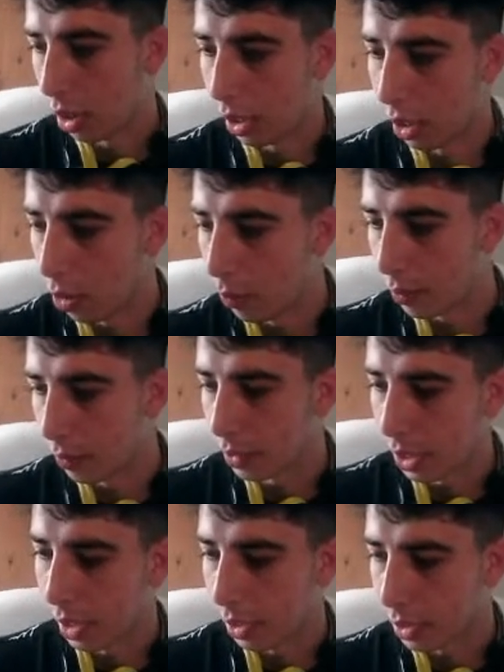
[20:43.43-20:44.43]
I hope
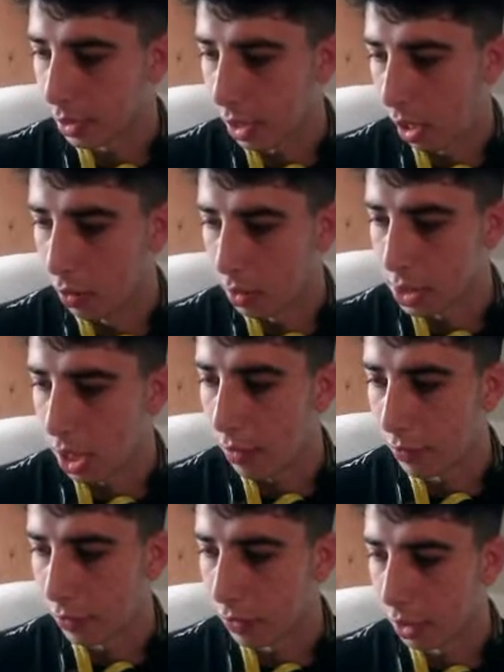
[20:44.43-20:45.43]
that holds
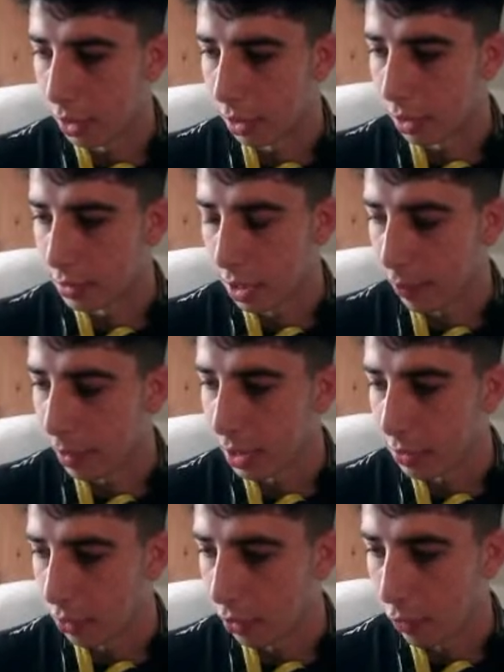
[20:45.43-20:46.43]
off until this
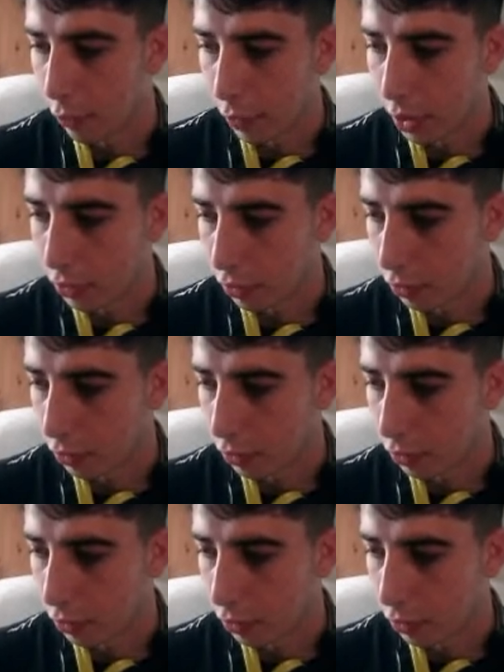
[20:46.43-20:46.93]
Hangman story is finished,